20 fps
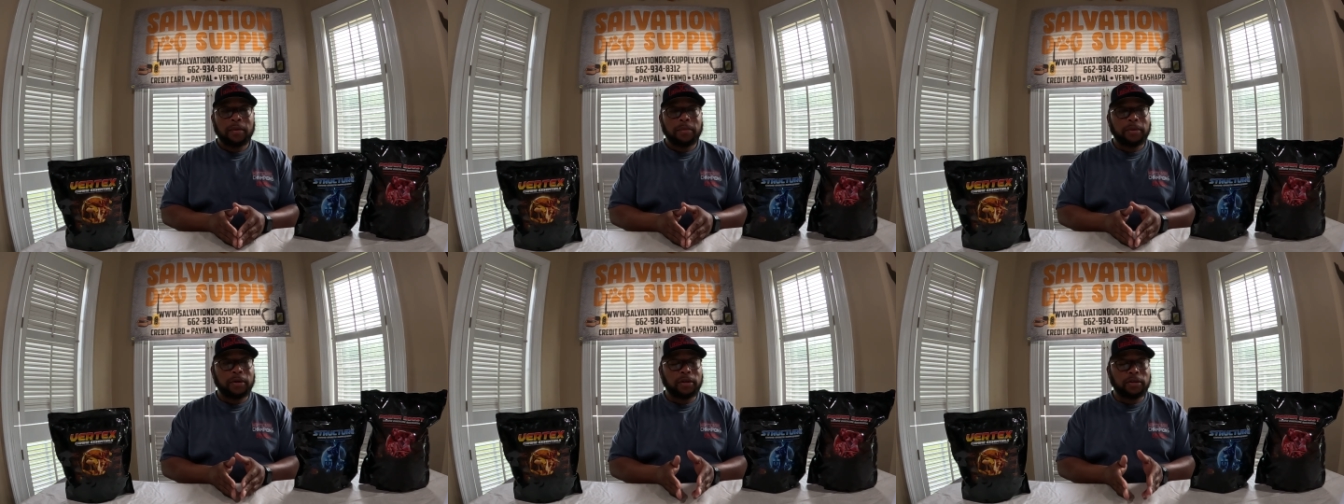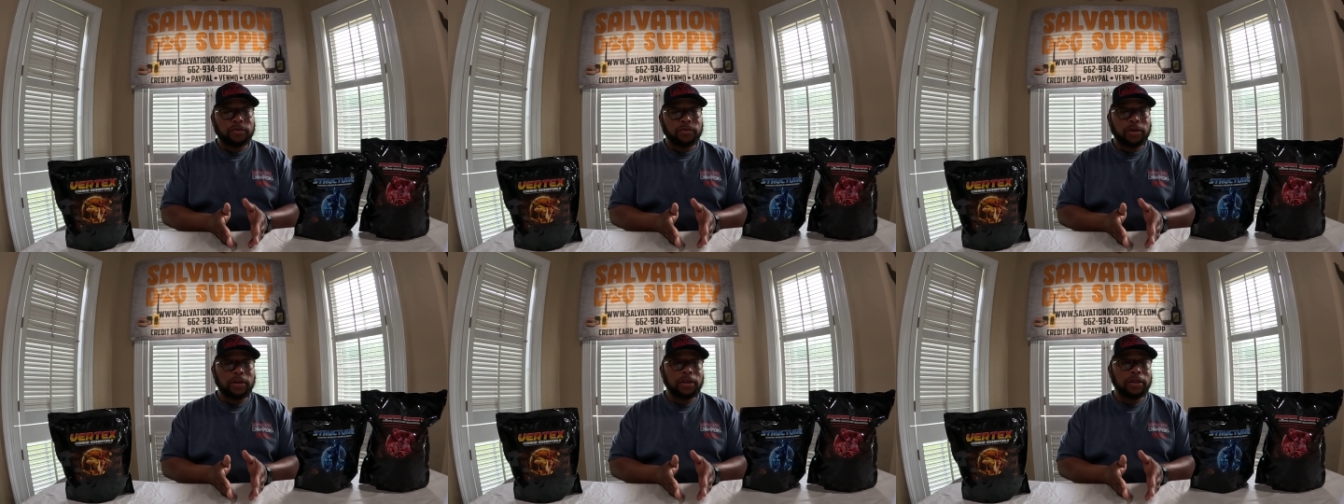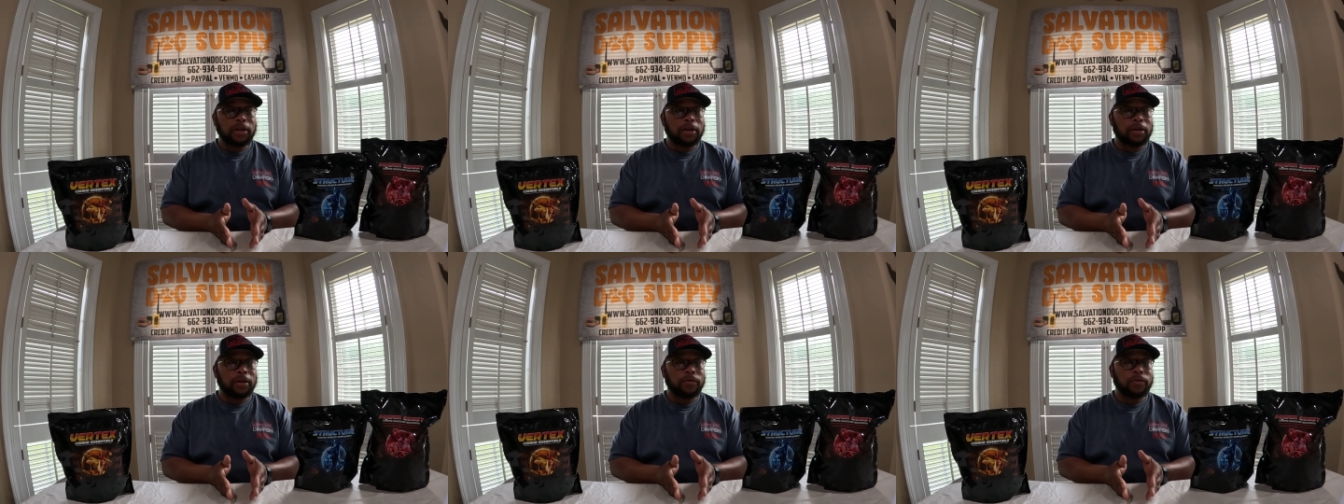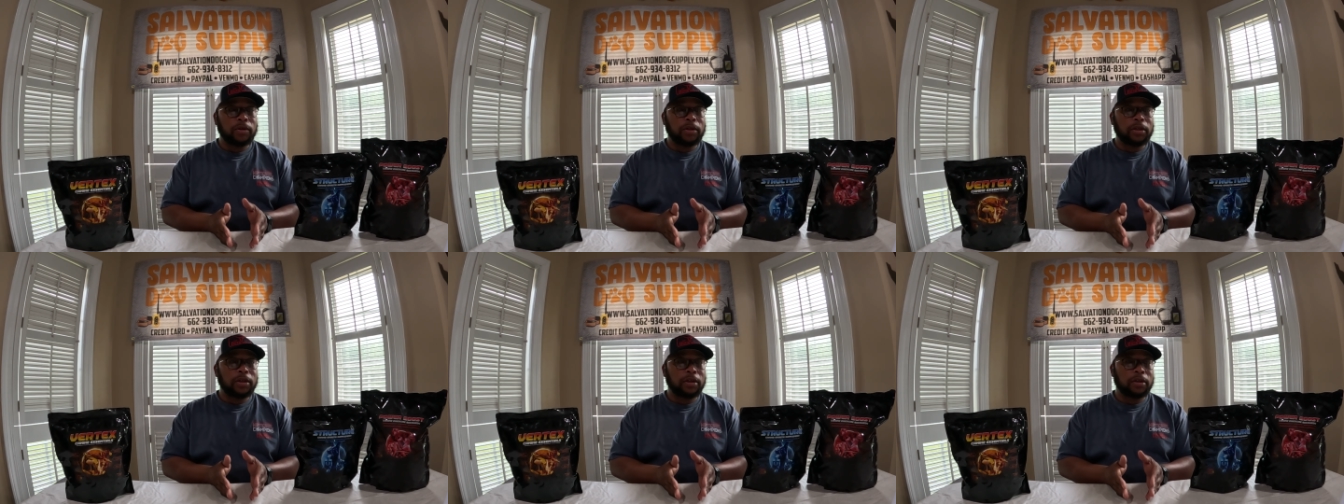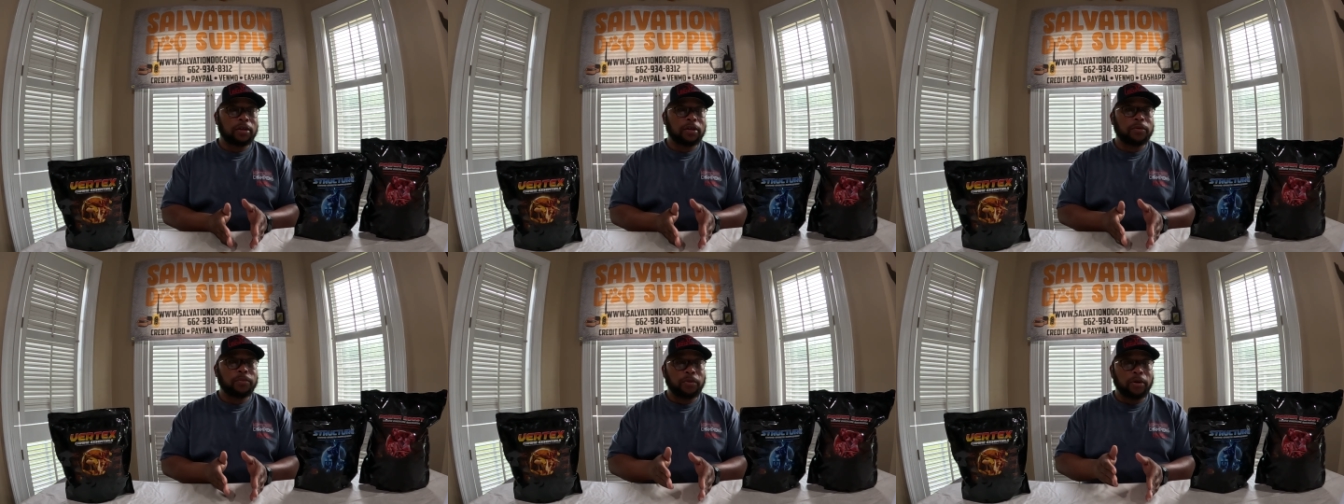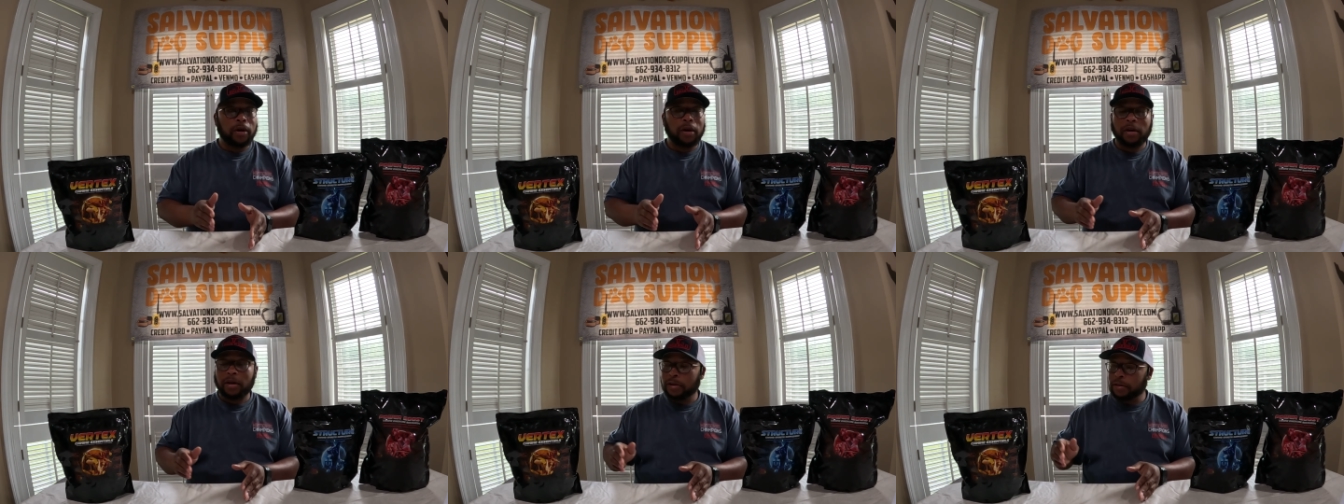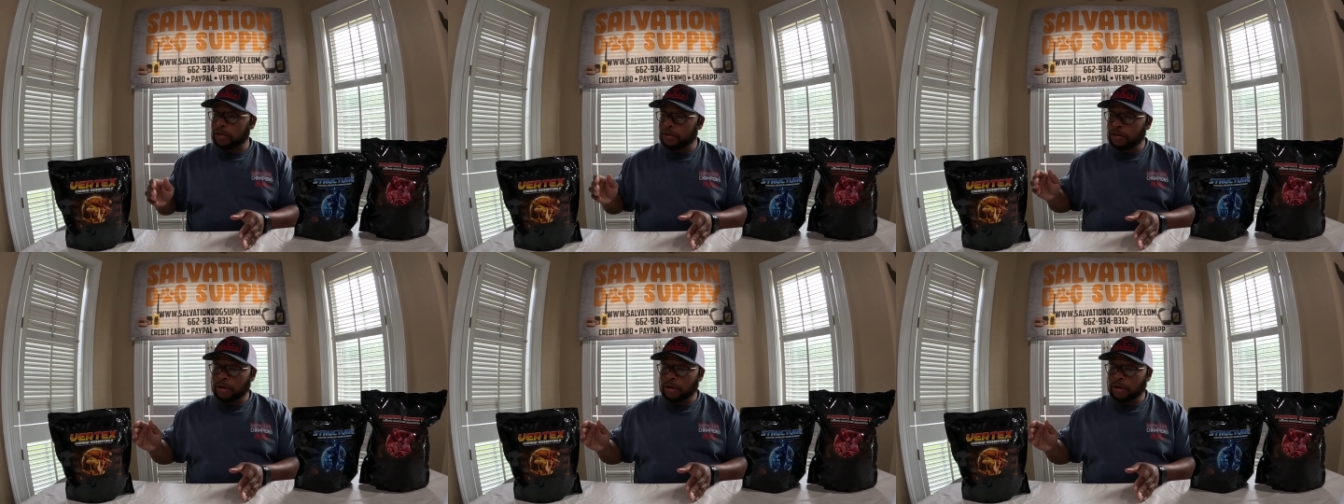but it's really a really a good product.